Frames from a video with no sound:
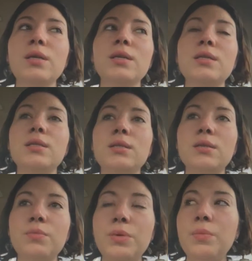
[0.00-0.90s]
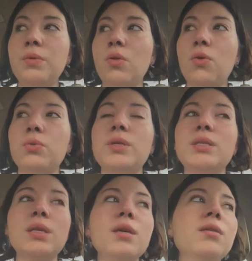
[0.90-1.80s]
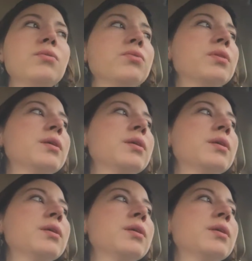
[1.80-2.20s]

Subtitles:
because people always leave,